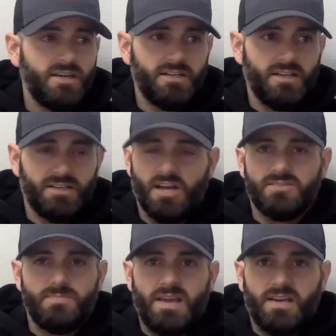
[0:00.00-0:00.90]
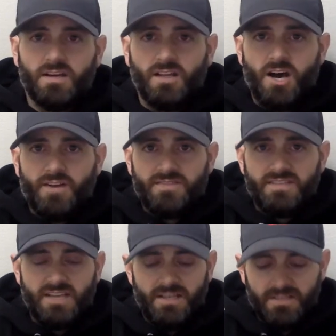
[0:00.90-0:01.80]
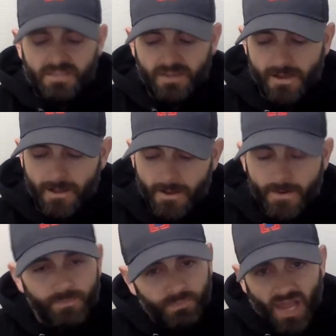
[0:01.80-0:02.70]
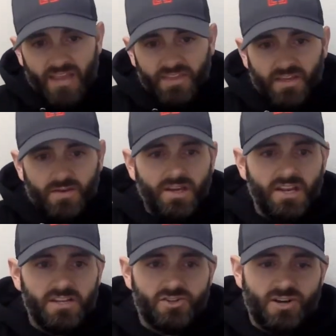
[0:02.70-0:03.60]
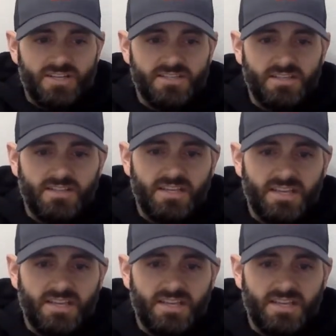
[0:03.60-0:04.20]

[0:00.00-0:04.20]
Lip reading: it does make a lot of sense. I think an interesting thing